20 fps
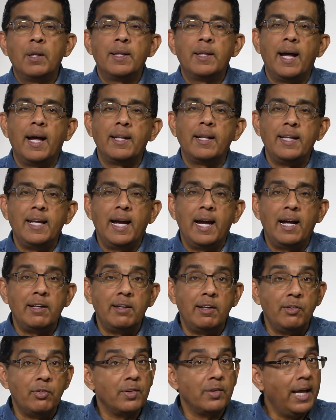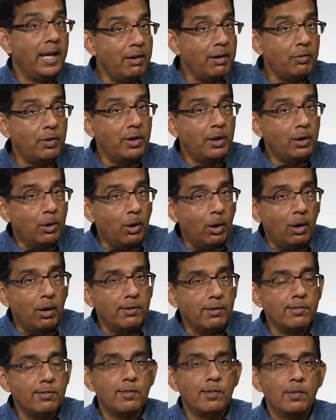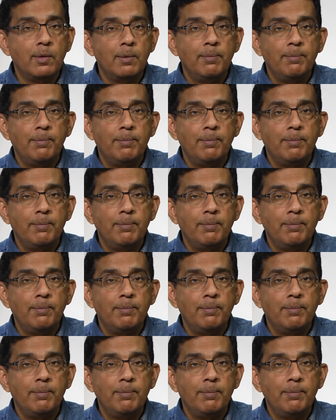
that the anti-slavery cause